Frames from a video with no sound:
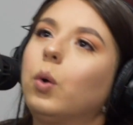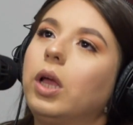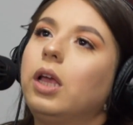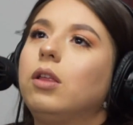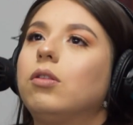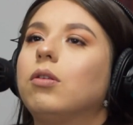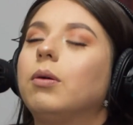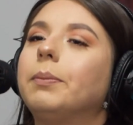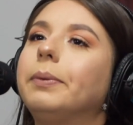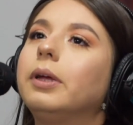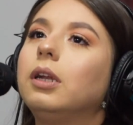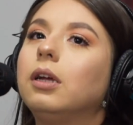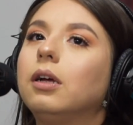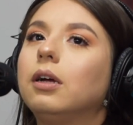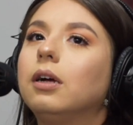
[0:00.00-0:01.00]
Okay, so I'm
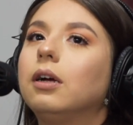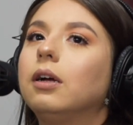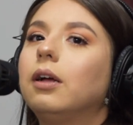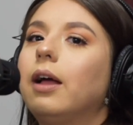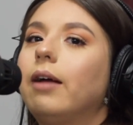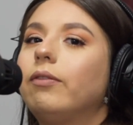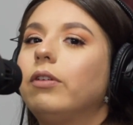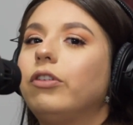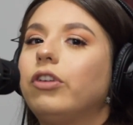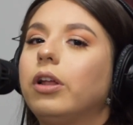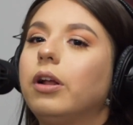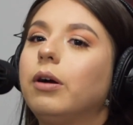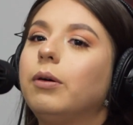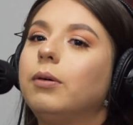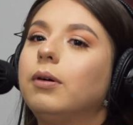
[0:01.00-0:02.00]
gonna have to shout
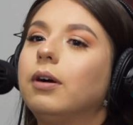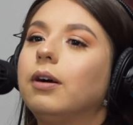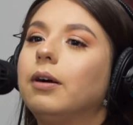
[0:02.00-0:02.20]
out.